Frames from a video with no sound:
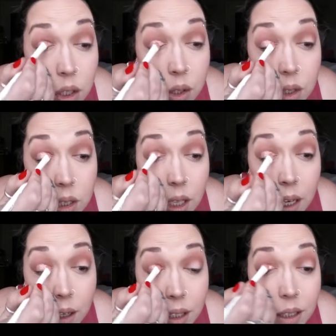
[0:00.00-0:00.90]
So you just
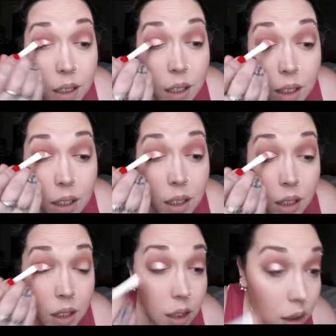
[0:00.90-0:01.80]
layer it
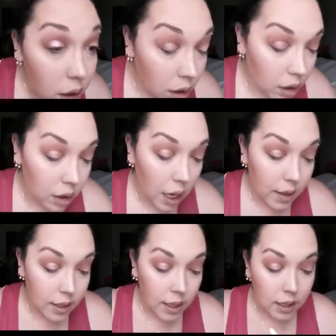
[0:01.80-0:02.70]
on,
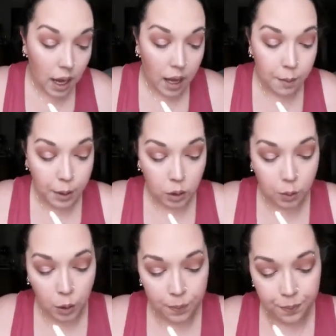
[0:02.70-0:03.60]
and this is kind of
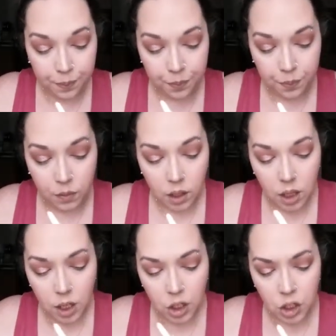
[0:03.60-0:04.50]
buildable
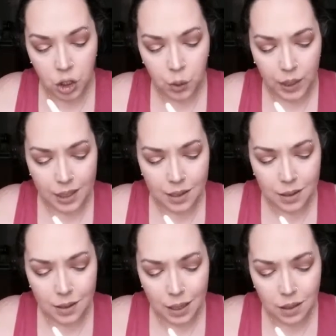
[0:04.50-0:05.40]
to an
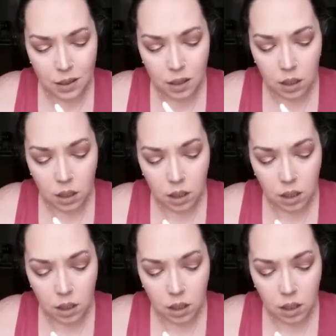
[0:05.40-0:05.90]
extent.